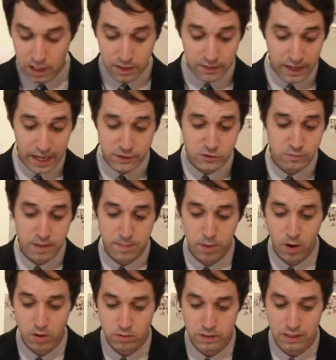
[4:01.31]
The answer may
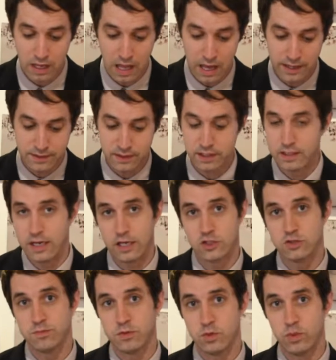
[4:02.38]
partly lie in the
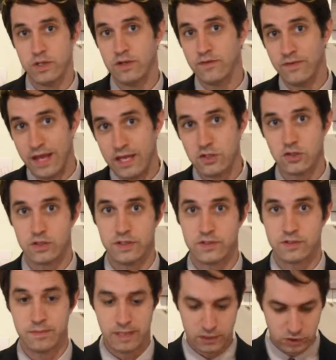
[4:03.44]
connection between
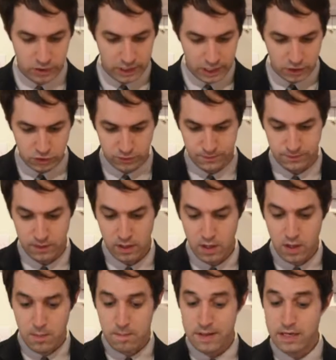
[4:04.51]
evangelism and education.
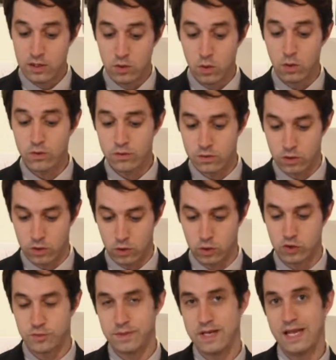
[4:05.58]
Many northern
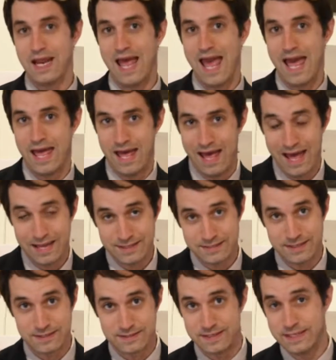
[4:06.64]
clergymen had
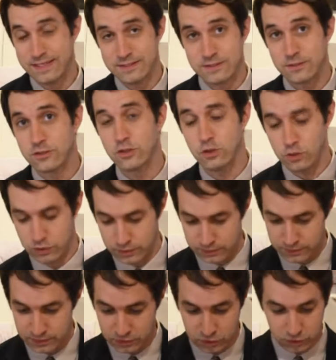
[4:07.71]
access to institutions
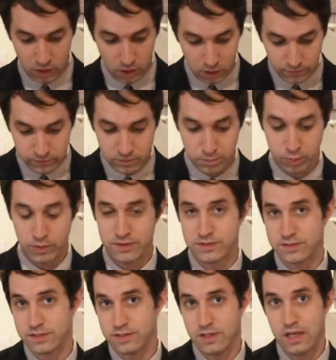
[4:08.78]
such as Harvard,
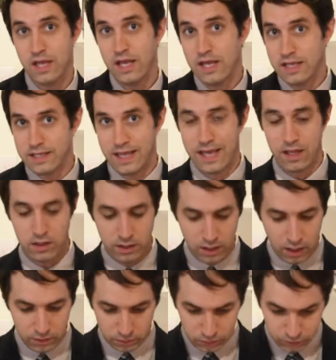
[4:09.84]
Princeton, Yale, and
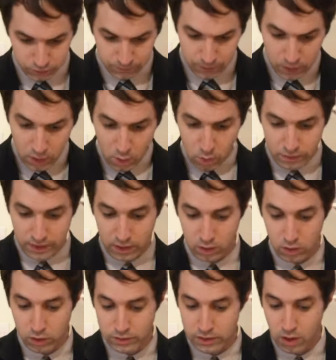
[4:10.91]
others, where they
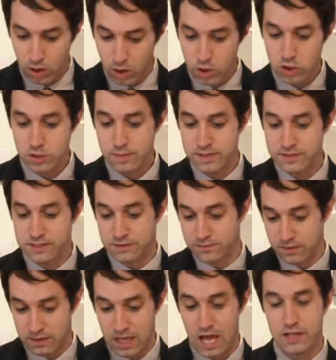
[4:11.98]
learned the arguments and
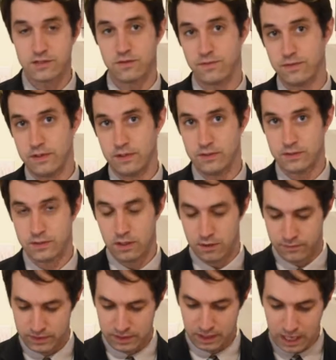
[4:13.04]
philosophies
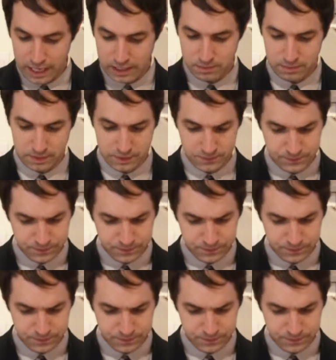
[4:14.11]
of the Enlightenment.